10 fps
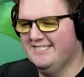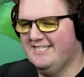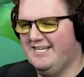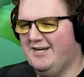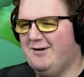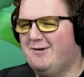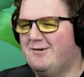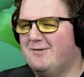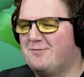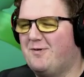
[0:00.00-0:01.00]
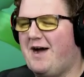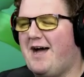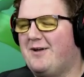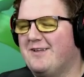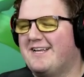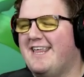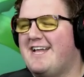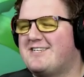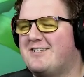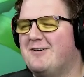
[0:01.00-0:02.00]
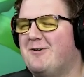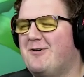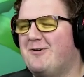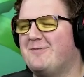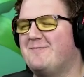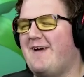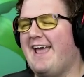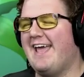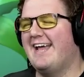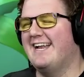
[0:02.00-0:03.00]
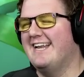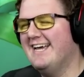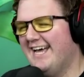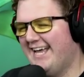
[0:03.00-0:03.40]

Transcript: Look at that. Oh man.